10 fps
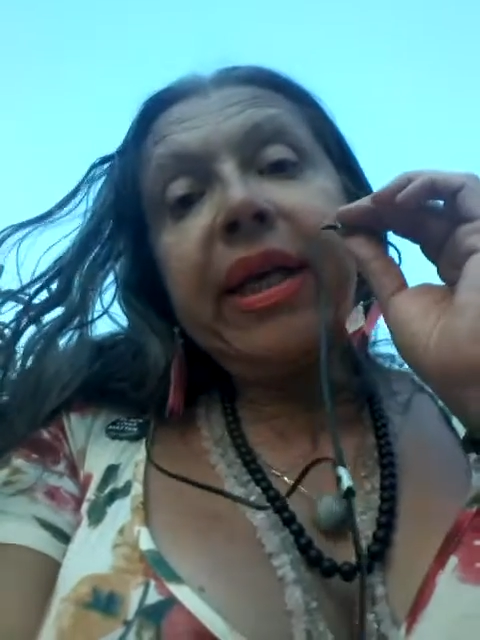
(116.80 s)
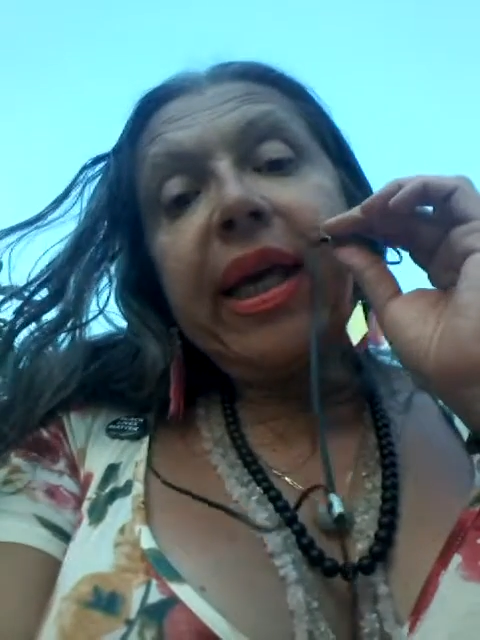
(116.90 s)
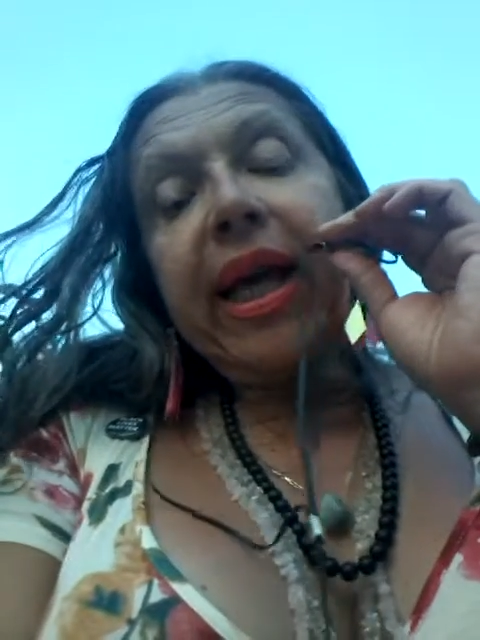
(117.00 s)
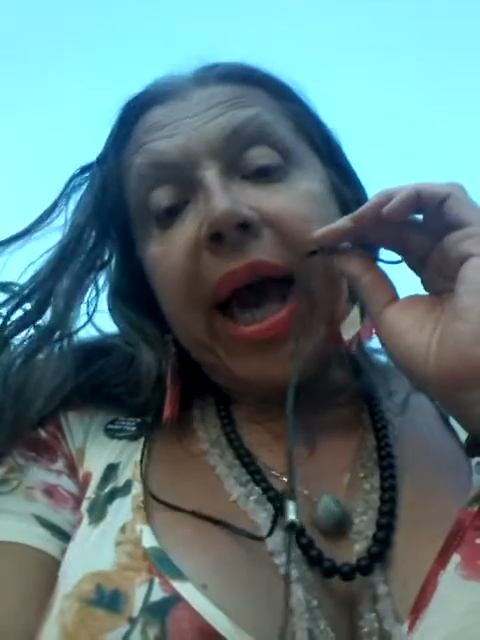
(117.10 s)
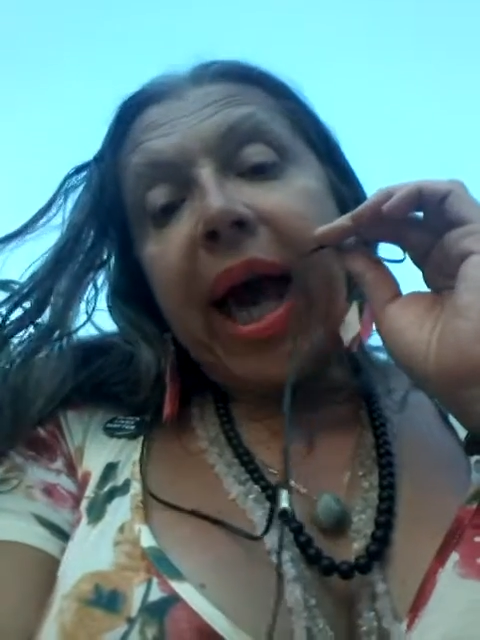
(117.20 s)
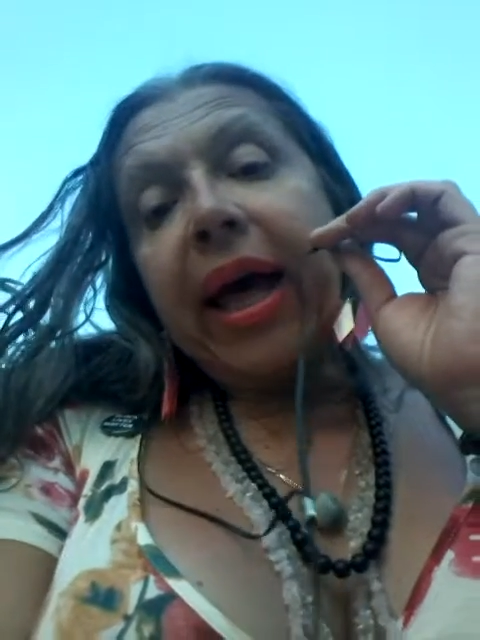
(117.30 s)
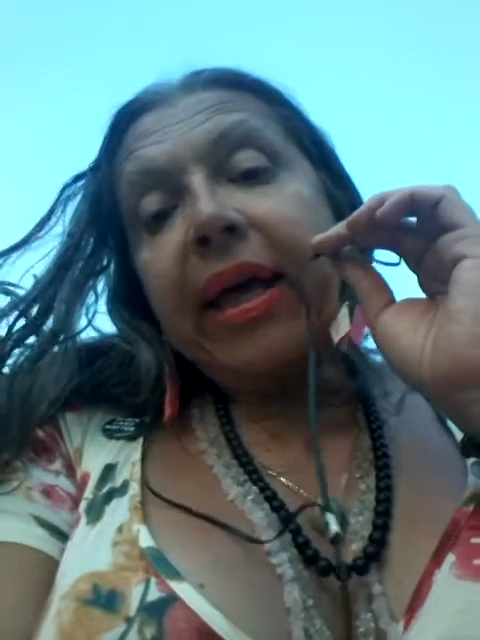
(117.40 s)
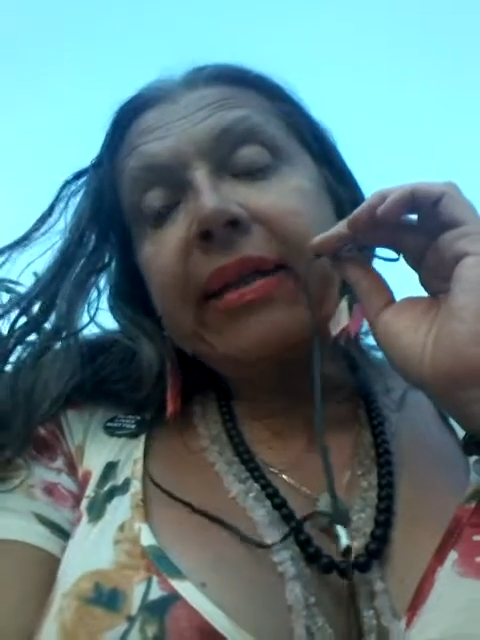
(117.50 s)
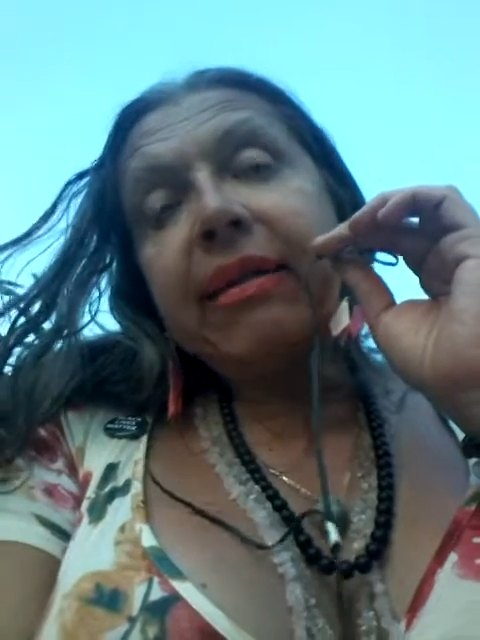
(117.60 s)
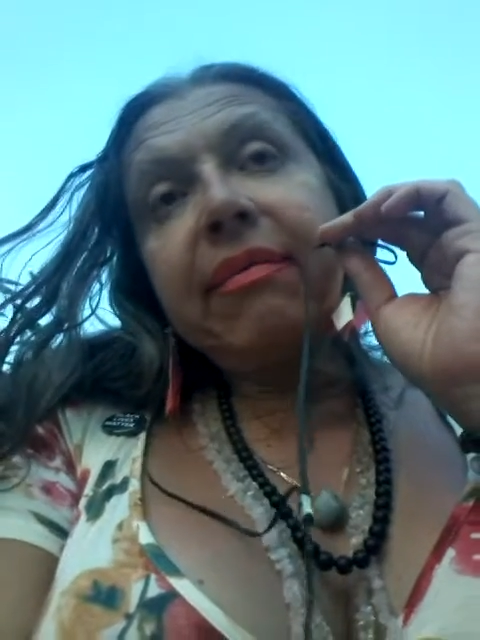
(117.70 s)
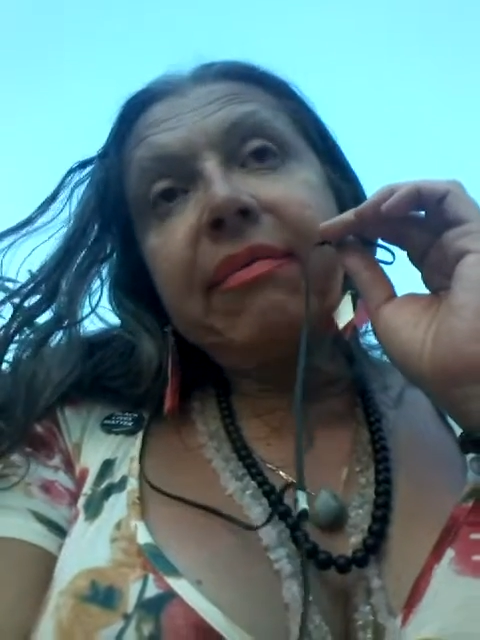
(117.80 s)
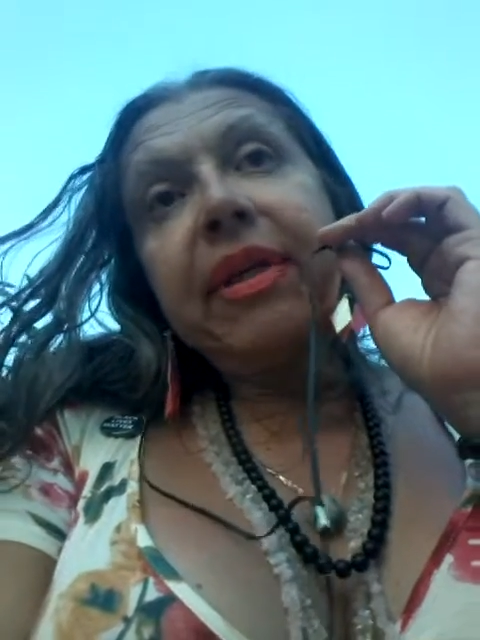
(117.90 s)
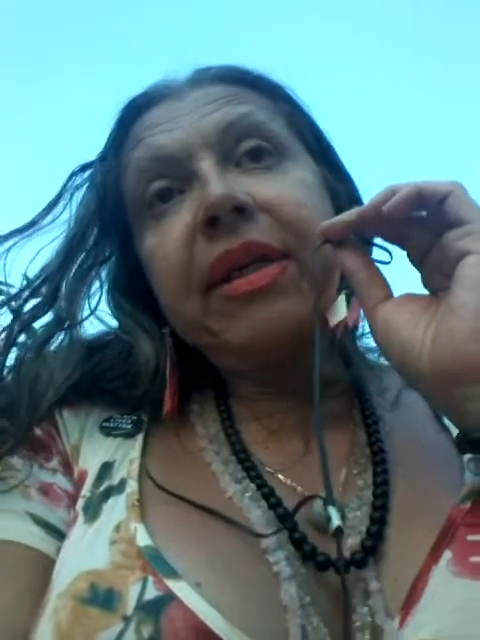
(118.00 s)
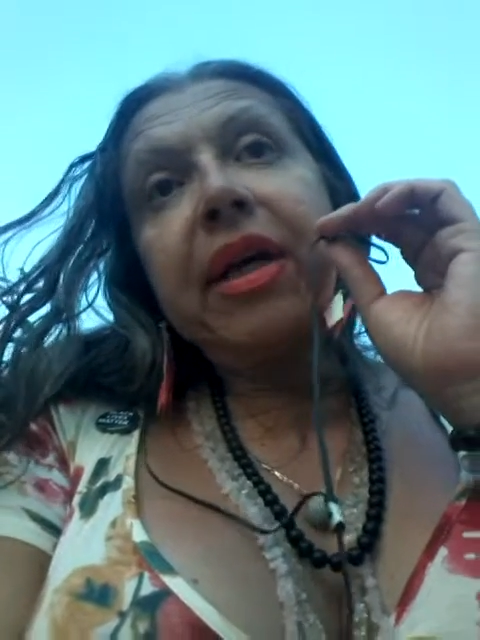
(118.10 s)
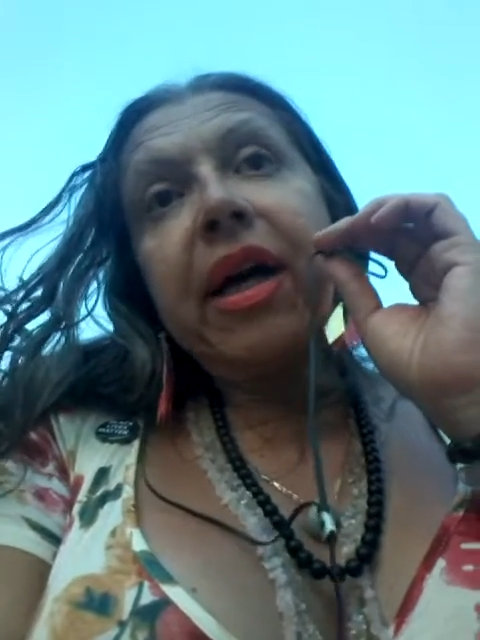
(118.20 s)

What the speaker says: he got in the